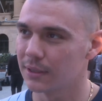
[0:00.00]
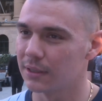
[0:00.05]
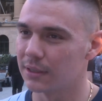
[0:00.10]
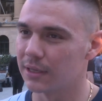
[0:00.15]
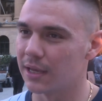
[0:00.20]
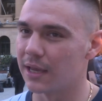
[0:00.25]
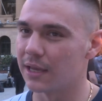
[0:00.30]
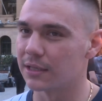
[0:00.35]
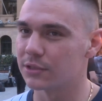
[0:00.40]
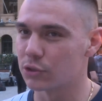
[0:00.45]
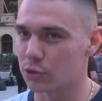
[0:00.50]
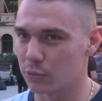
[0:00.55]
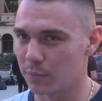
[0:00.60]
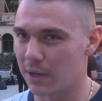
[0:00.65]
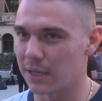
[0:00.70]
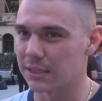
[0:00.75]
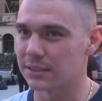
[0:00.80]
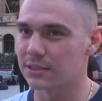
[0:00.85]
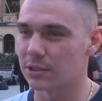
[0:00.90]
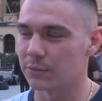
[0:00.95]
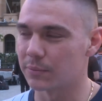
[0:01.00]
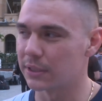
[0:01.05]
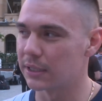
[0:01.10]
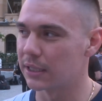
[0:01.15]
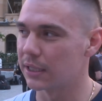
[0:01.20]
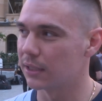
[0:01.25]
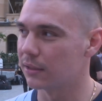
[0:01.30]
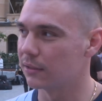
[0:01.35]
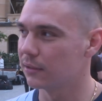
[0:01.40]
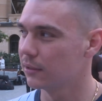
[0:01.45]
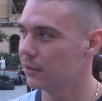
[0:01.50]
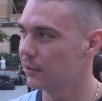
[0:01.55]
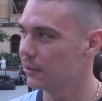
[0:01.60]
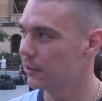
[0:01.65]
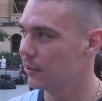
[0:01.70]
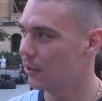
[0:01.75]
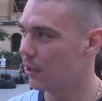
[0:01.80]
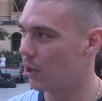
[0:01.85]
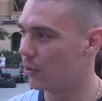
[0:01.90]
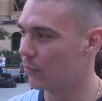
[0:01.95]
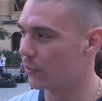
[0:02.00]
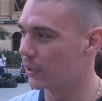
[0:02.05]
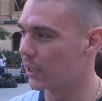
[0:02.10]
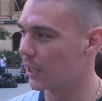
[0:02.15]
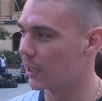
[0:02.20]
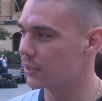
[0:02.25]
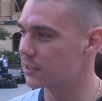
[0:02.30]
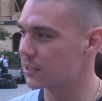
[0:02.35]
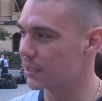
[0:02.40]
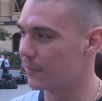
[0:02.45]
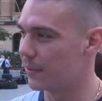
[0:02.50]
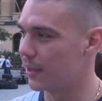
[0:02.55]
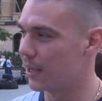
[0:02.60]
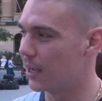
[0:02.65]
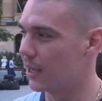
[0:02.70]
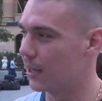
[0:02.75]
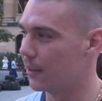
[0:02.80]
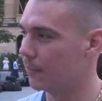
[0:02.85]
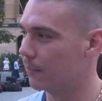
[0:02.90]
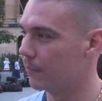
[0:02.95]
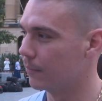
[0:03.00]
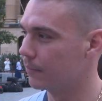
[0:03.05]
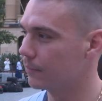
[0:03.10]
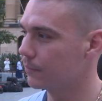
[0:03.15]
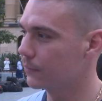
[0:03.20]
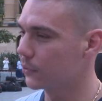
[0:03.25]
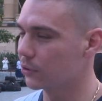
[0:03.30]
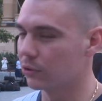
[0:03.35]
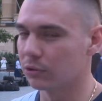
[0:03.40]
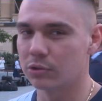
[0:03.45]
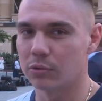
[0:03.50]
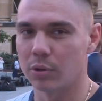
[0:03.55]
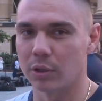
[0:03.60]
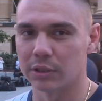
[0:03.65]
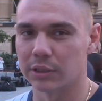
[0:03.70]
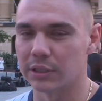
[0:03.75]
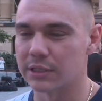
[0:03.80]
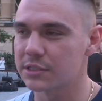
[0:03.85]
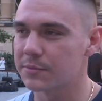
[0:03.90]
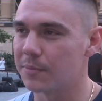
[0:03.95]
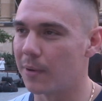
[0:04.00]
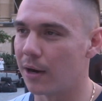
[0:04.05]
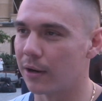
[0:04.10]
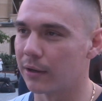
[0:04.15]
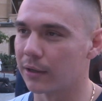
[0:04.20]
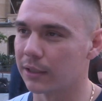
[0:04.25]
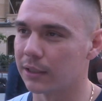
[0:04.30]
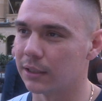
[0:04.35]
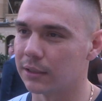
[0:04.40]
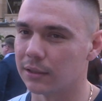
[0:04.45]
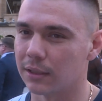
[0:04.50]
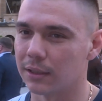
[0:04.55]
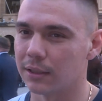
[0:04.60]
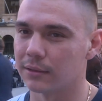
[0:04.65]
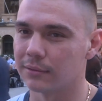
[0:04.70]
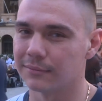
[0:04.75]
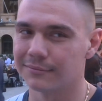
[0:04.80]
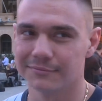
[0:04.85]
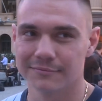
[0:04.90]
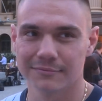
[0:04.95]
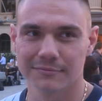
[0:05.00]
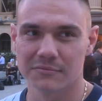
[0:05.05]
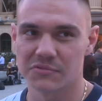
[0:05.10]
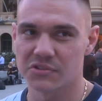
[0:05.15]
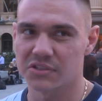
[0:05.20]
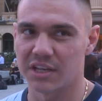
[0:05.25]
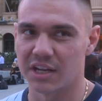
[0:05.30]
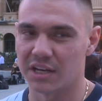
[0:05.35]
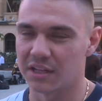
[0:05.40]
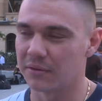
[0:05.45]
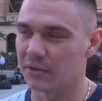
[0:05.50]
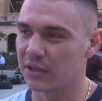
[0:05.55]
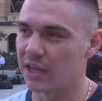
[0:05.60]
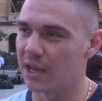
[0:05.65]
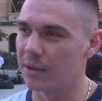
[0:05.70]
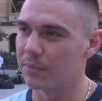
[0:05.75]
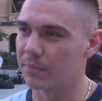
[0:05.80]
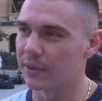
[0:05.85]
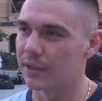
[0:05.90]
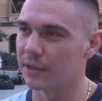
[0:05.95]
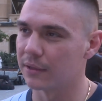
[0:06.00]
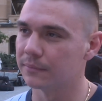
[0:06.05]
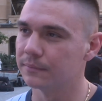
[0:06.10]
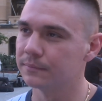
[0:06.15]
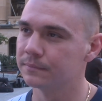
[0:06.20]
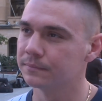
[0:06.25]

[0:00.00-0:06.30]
Yeah, 2 months I'll be there. I'll be getting some good quality sparring in and just getting the camp there.